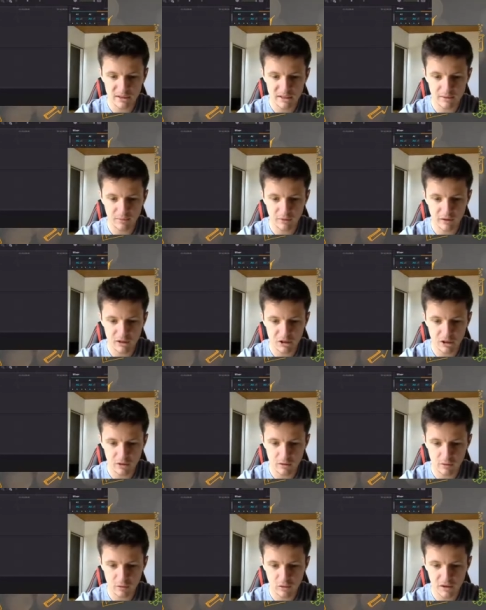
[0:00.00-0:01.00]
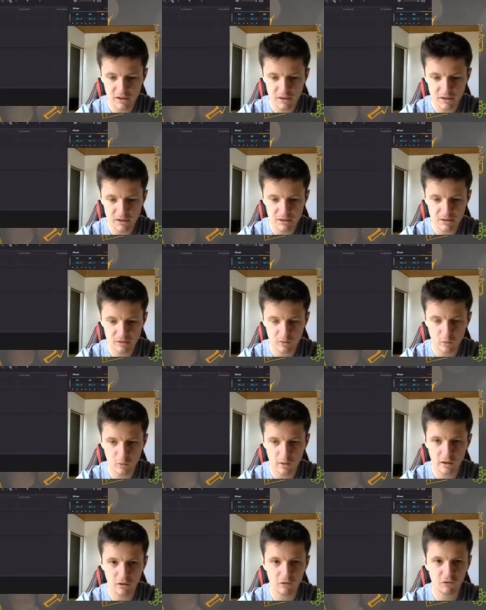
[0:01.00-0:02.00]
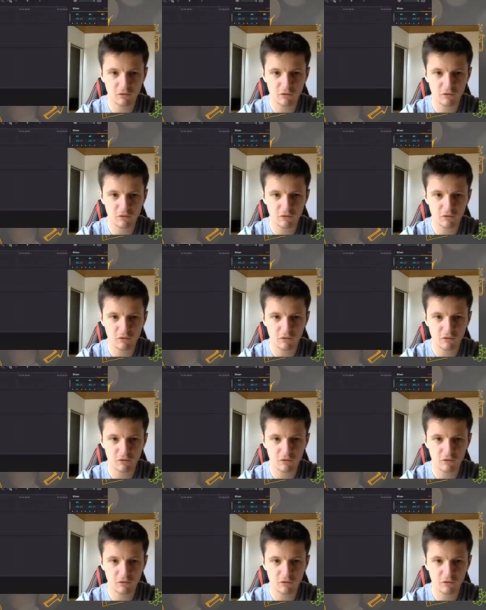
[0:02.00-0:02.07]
simply show you this window